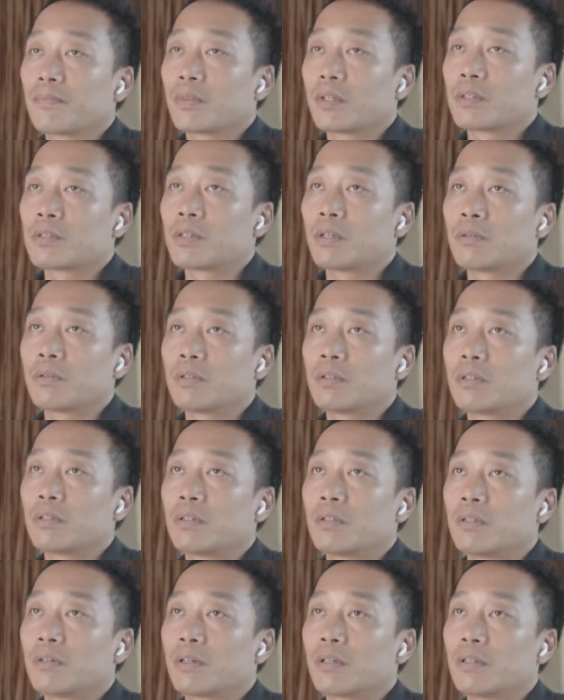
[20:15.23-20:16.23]
So
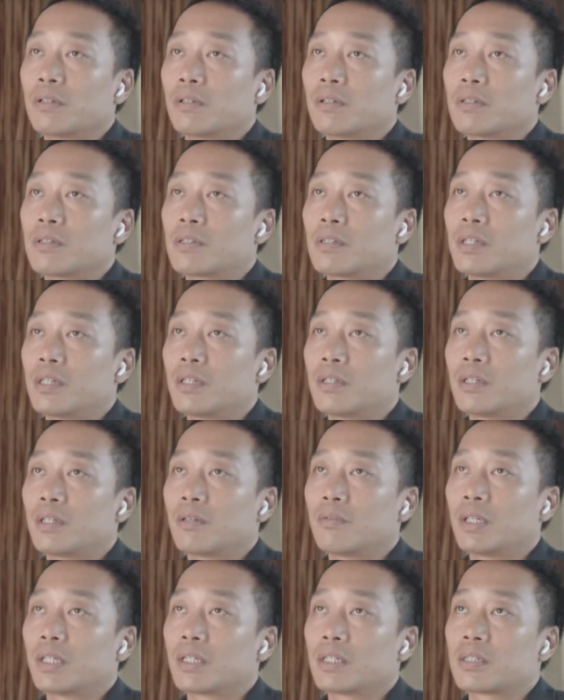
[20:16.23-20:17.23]
you see
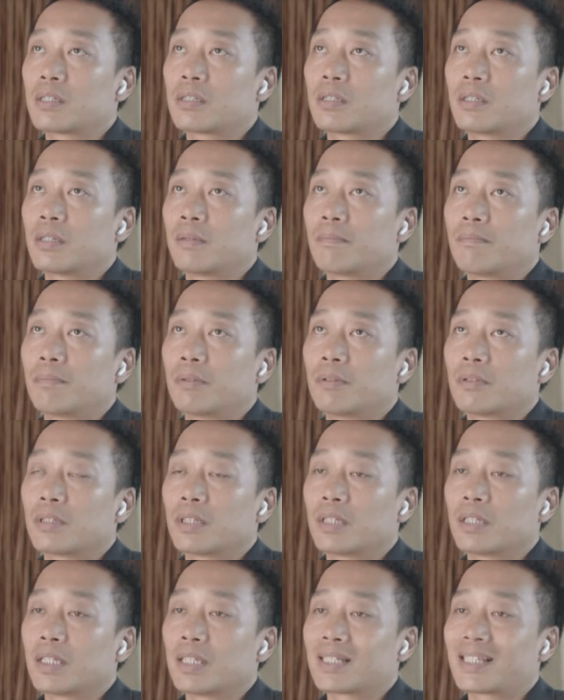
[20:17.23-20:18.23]
what is
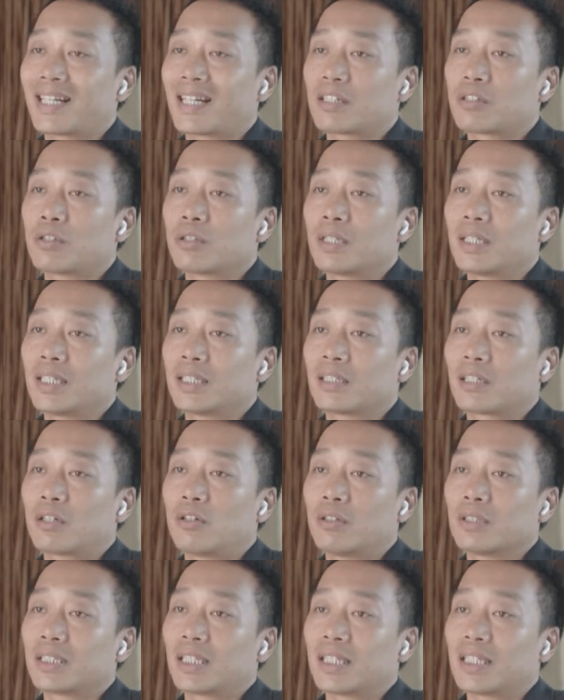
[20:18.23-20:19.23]
important is actually the
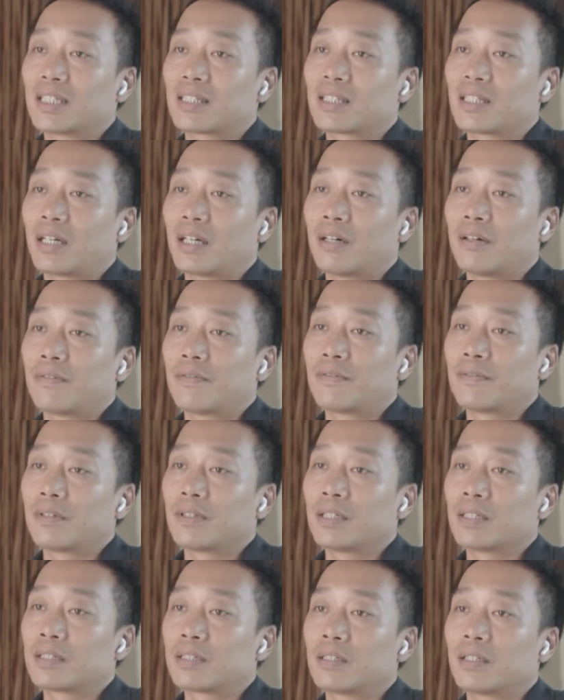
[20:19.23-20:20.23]
content itself.
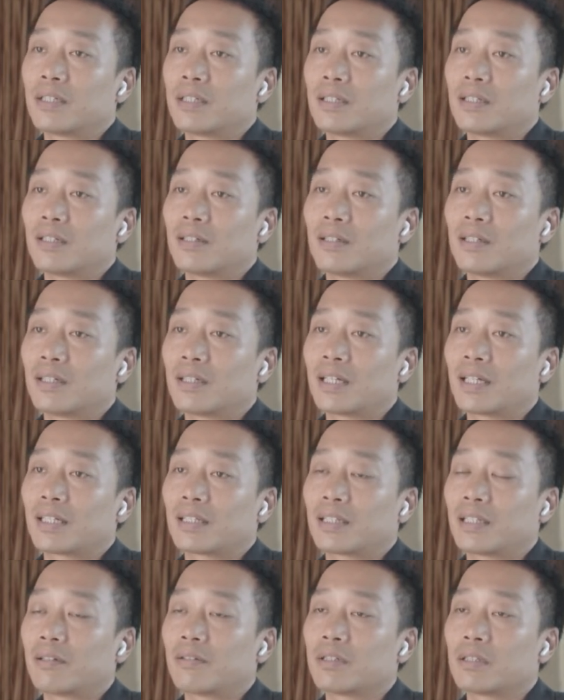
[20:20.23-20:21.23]
Like
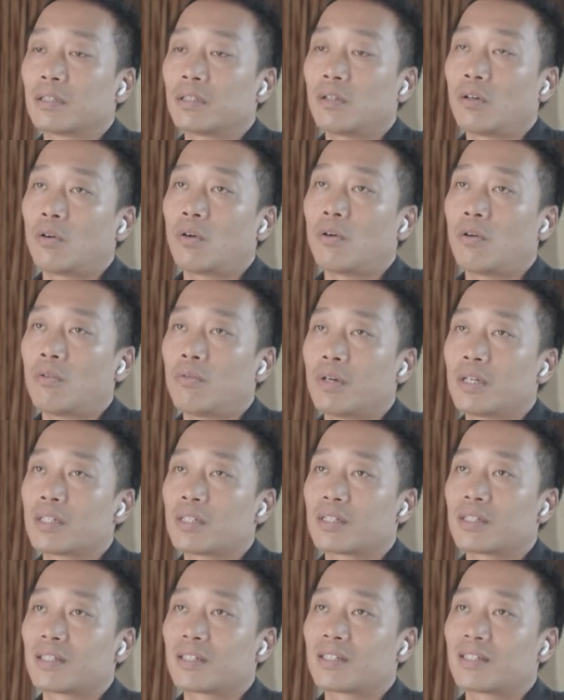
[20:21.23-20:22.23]
there is no always